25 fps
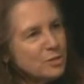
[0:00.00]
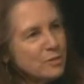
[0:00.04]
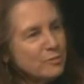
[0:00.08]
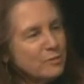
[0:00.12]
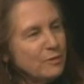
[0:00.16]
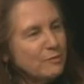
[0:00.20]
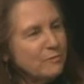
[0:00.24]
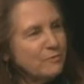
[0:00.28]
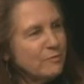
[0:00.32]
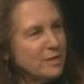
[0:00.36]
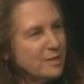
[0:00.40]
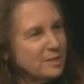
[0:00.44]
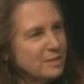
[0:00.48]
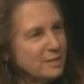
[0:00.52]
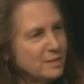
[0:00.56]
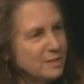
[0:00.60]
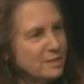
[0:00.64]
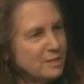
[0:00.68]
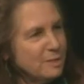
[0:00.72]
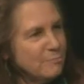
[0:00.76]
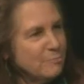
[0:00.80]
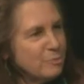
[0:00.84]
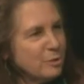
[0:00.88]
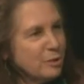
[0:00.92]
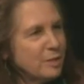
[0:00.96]
we find a
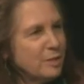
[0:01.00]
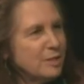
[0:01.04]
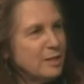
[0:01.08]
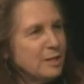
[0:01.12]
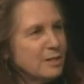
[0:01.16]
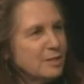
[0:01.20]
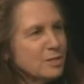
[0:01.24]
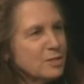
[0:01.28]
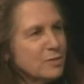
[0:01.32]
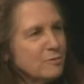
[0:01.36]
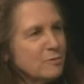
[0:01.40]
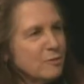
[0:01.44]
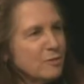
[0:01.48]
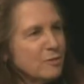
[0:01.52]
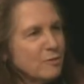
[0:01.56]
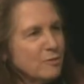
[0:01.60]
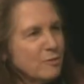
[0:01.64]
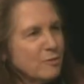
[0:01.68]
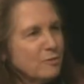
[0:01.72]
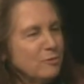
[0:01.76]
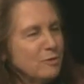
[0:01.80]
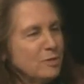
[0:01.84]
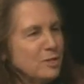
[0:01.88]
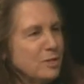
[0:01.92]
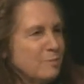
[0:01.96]
deeper connection with our
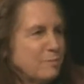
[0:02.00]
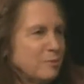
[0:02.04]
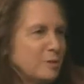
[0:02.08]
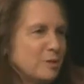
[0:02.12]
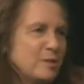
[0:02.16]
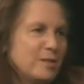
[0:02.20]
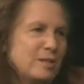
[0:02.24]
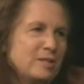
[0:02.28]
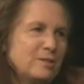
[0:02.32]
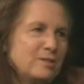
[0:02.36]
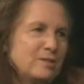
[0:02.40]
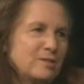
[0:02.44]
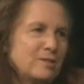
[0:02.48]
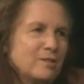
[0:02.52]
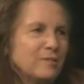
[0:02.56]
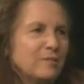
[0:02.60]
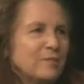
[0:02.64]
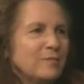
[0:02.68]
own deeper nature.